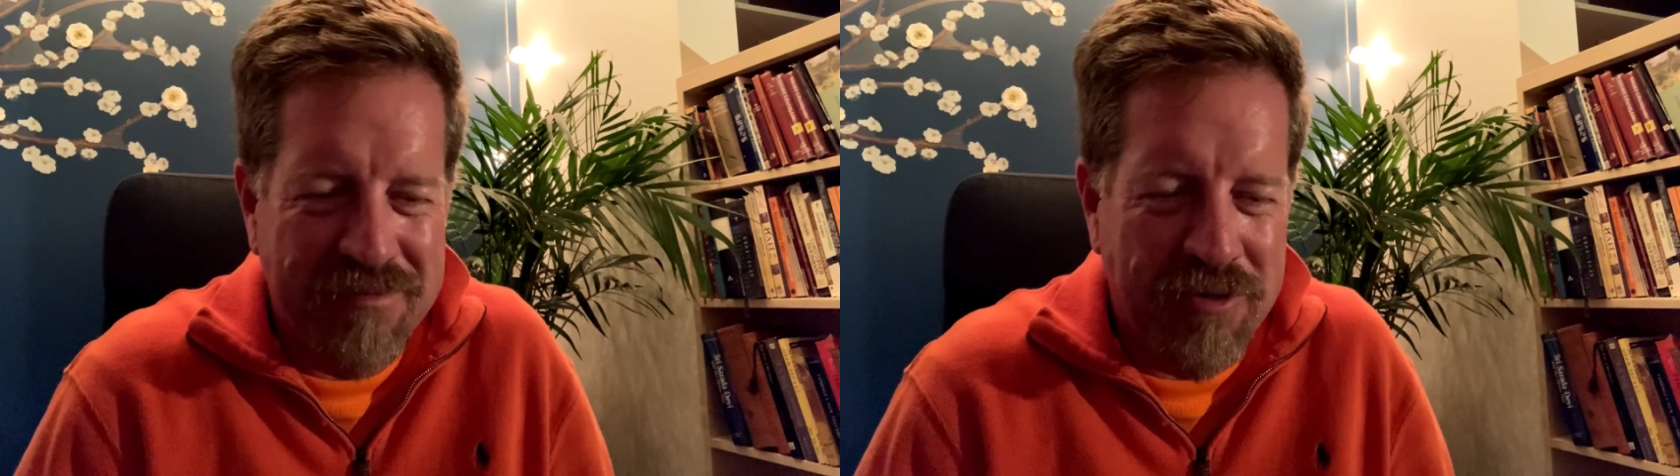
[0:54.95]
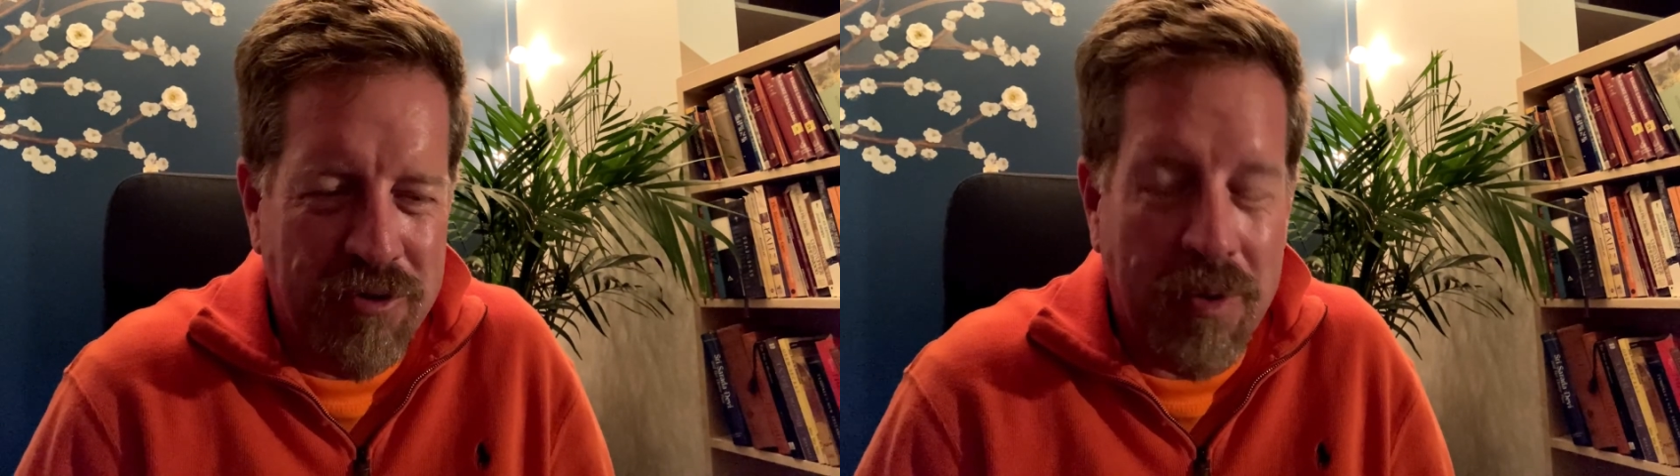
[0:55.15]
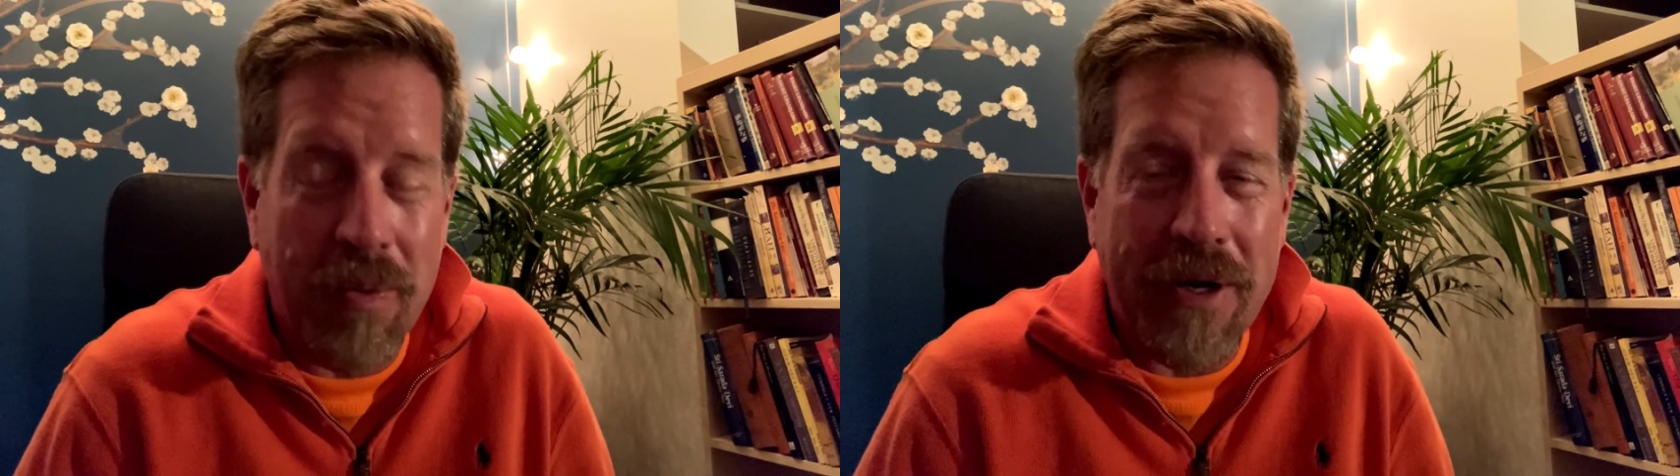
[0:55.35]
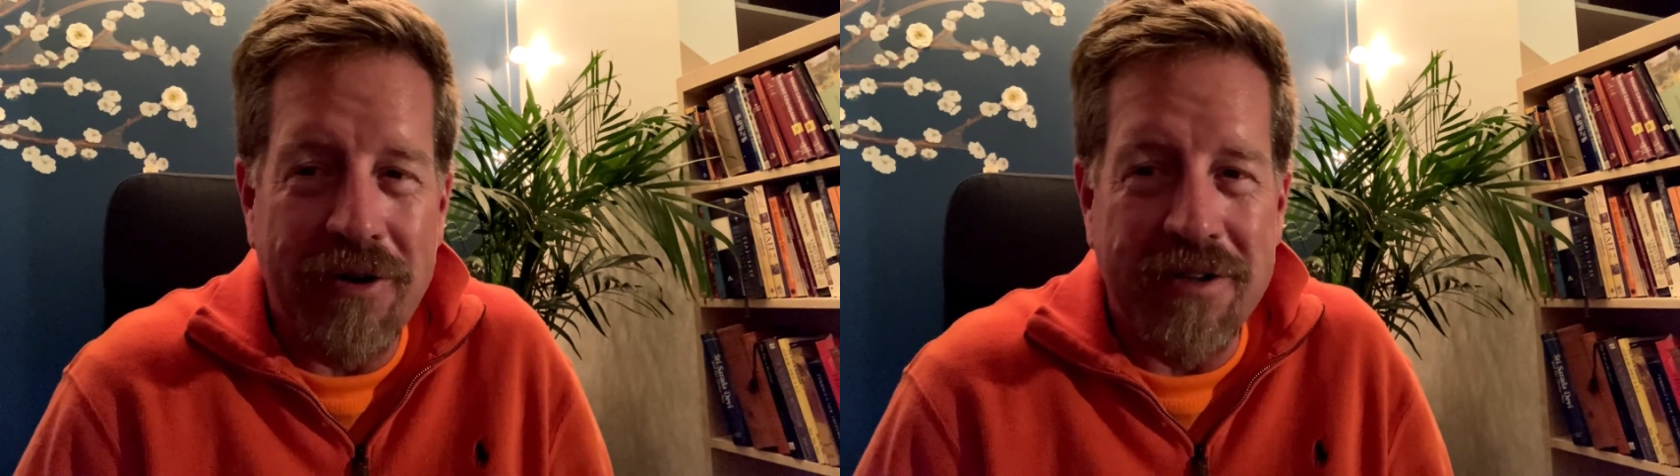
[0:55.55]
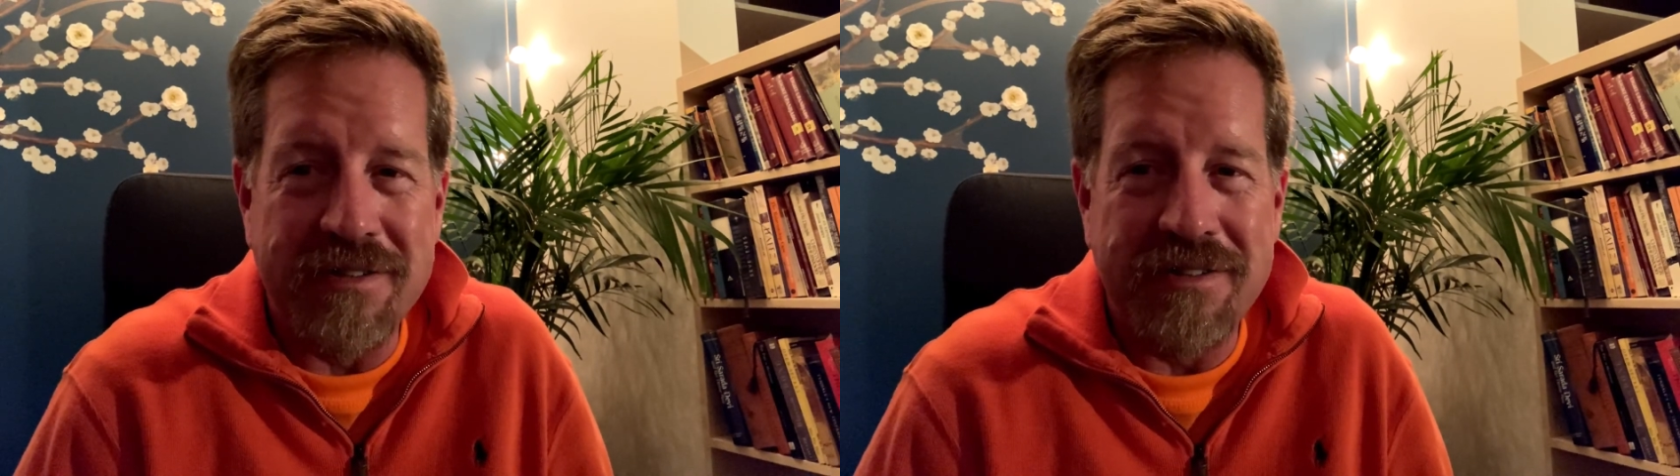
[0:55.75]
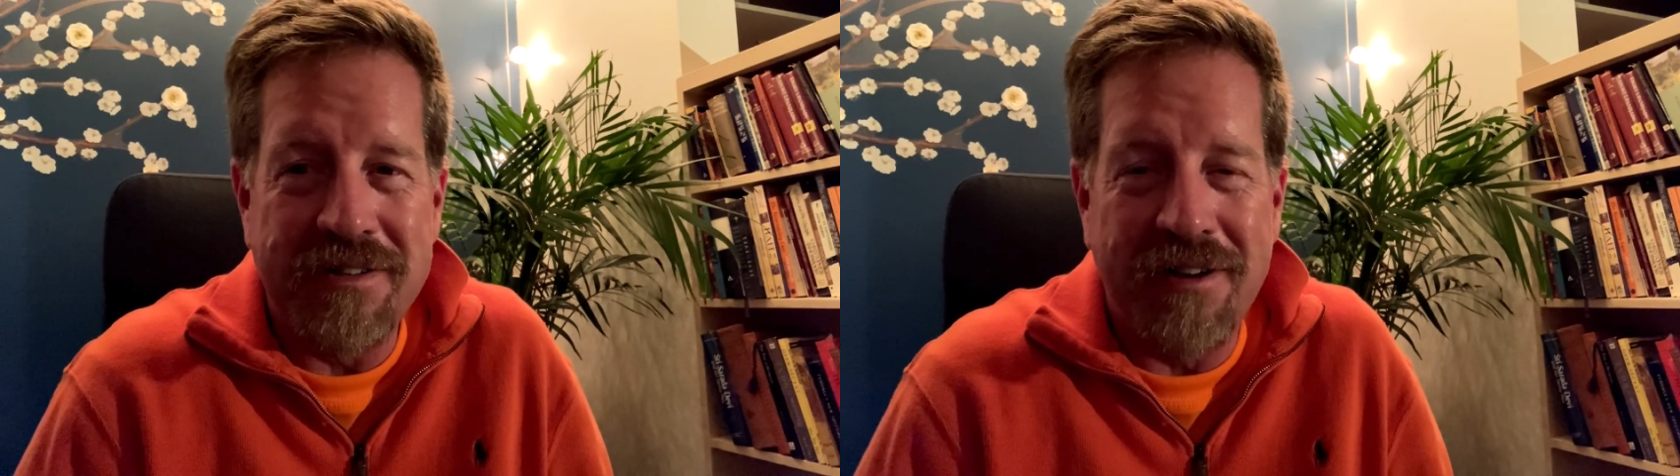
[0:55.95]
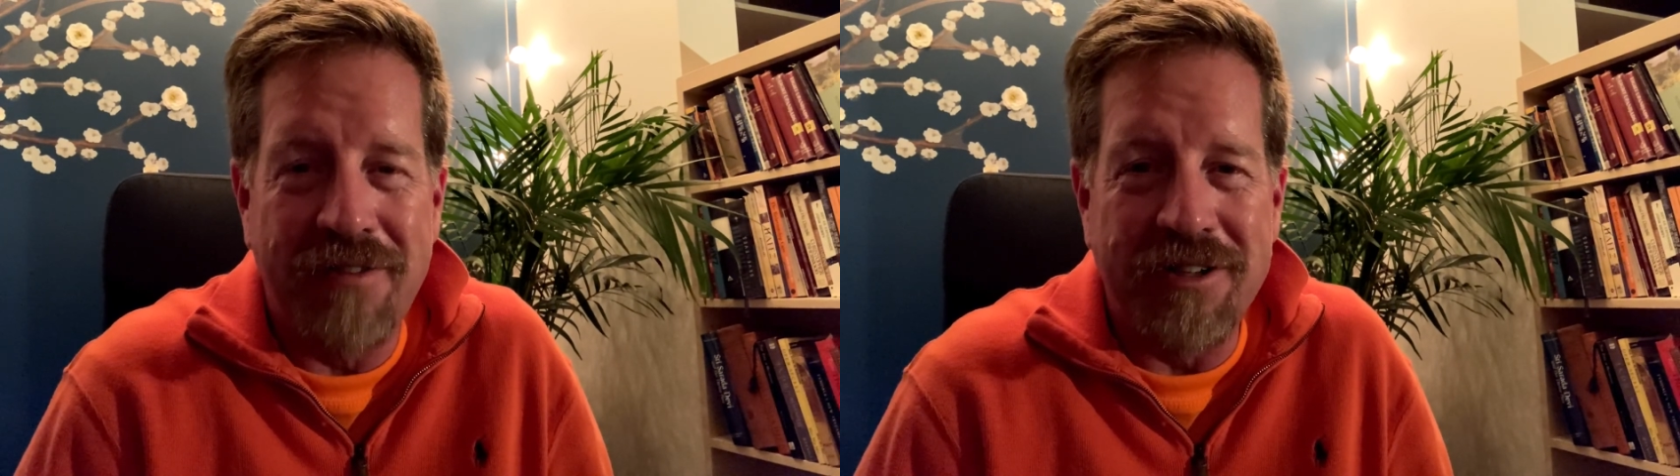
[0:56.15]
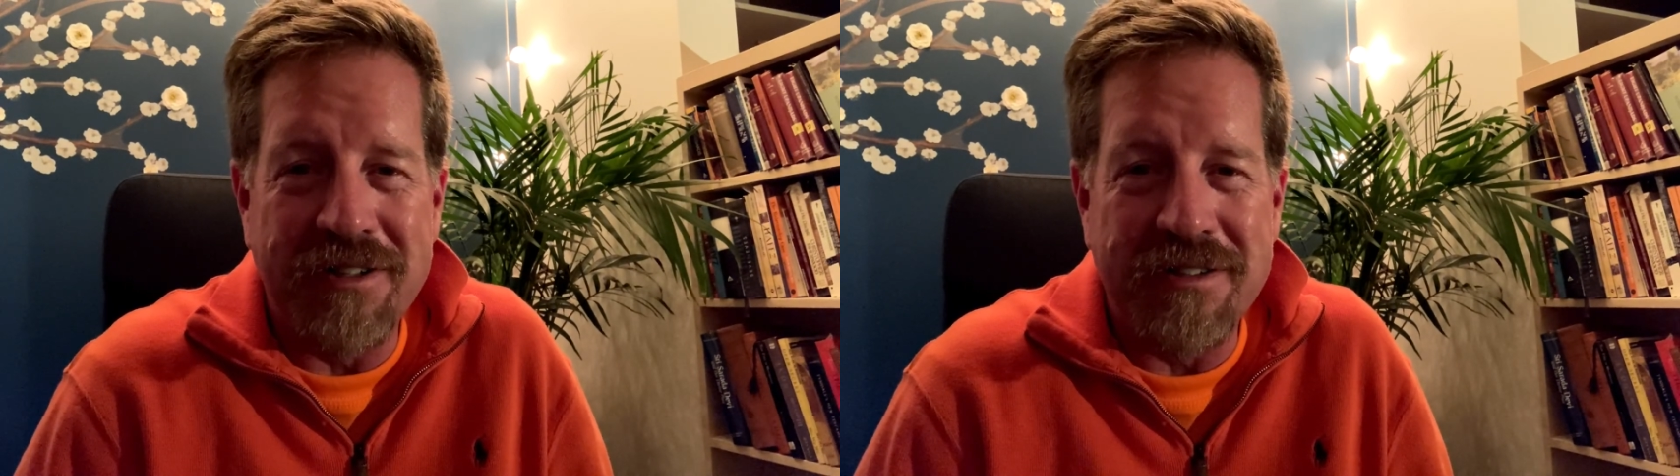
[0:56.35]
through awareness
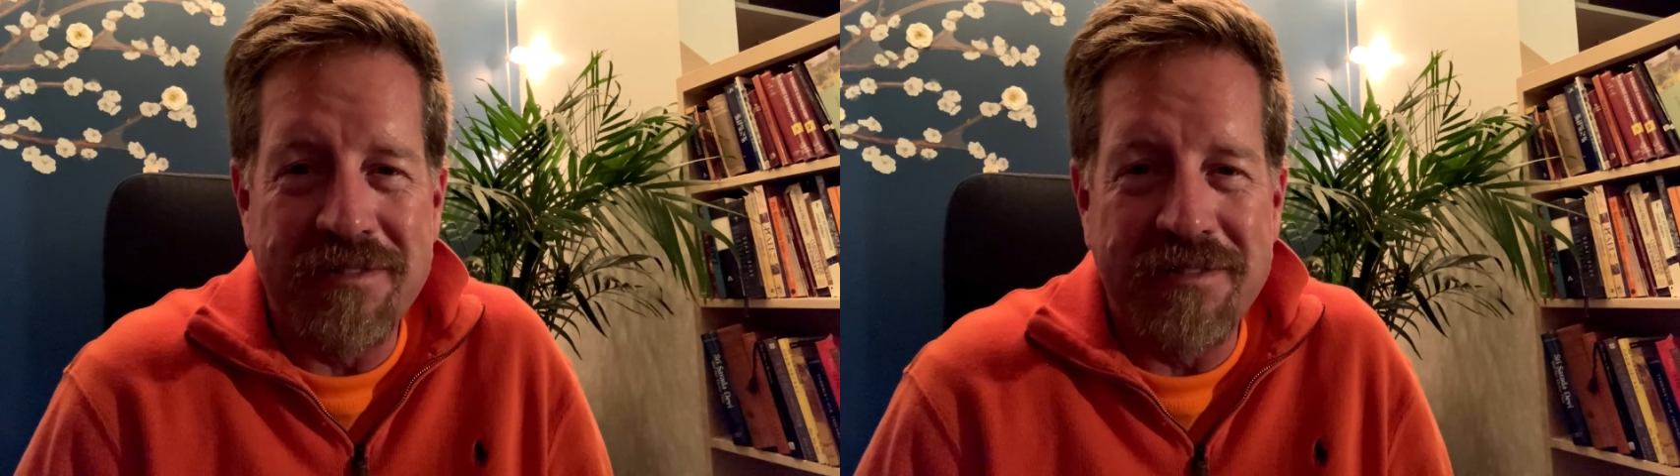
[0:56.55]
of it.